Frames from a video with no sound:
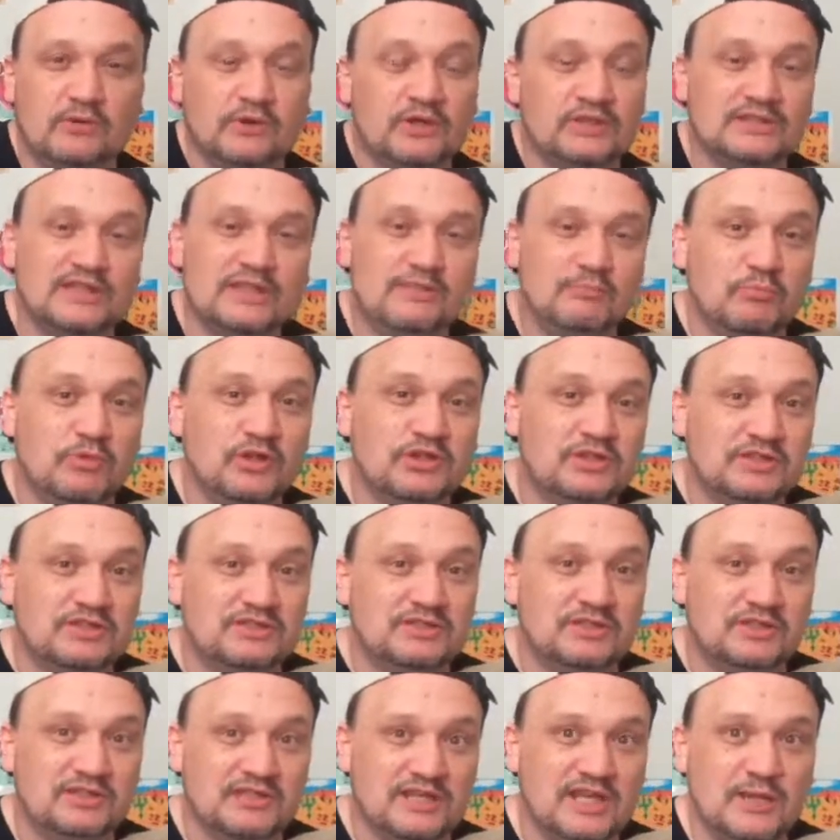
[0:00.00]
because ain't much
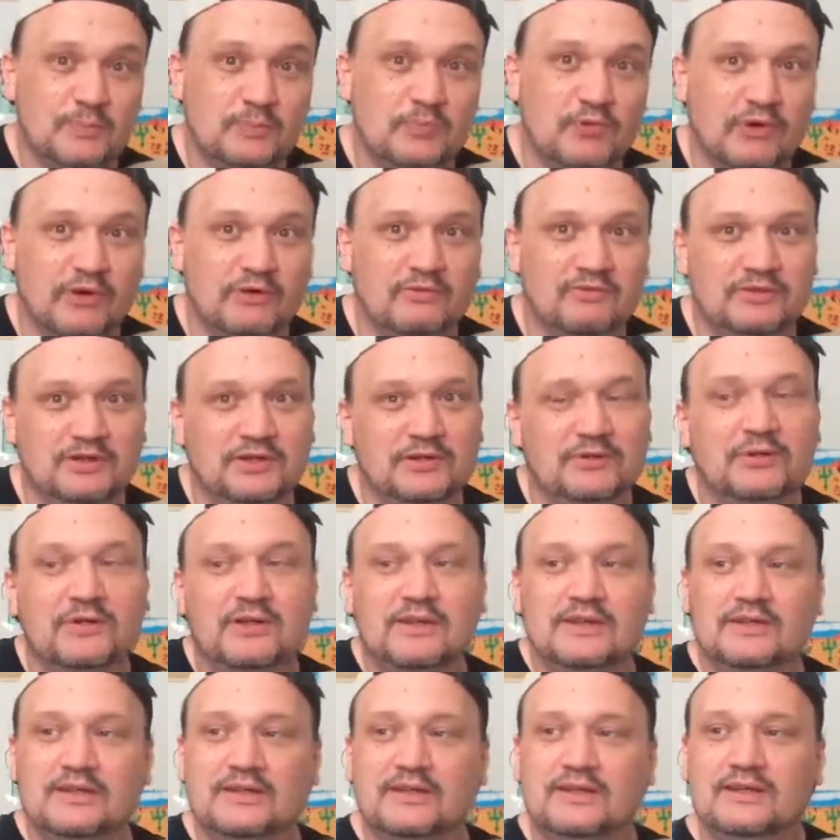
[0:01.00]
to tape around here.
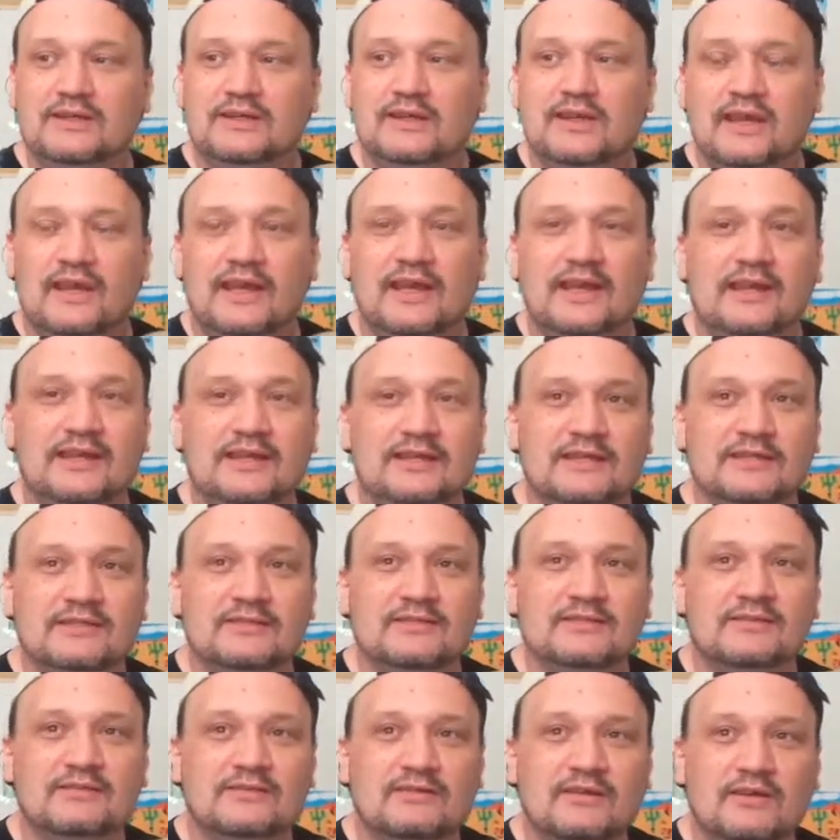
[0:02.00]

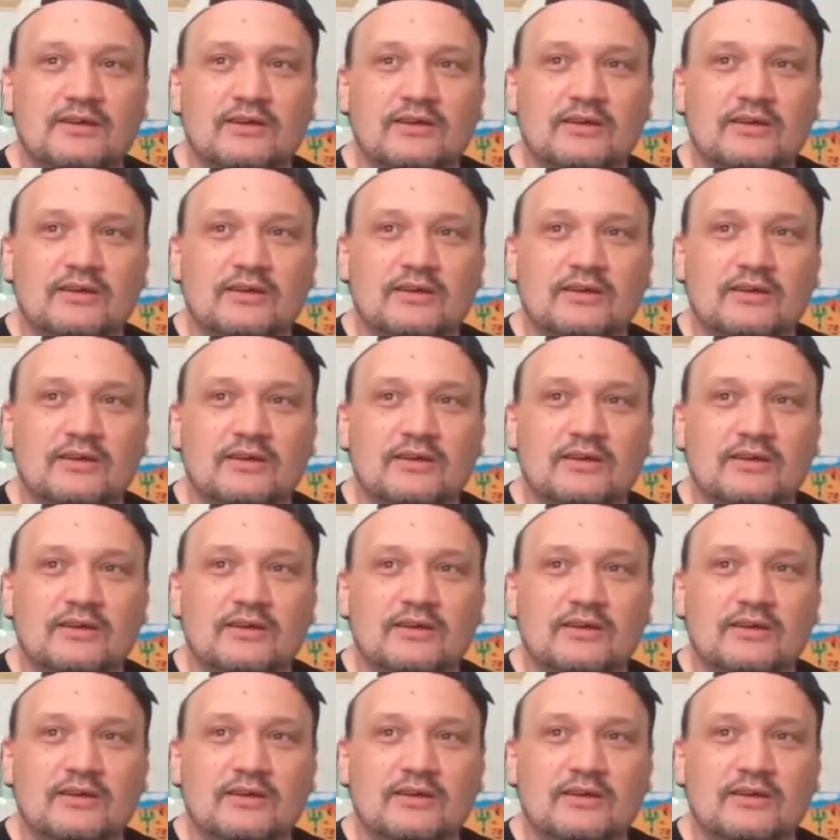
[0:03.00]
And